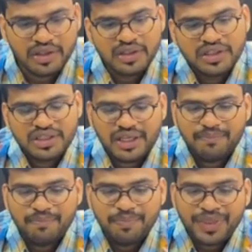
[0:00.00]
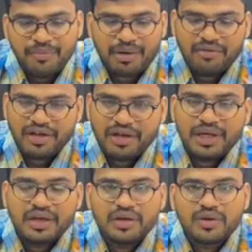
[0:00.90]
See, private
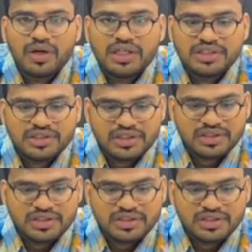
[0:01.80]
medical colleges is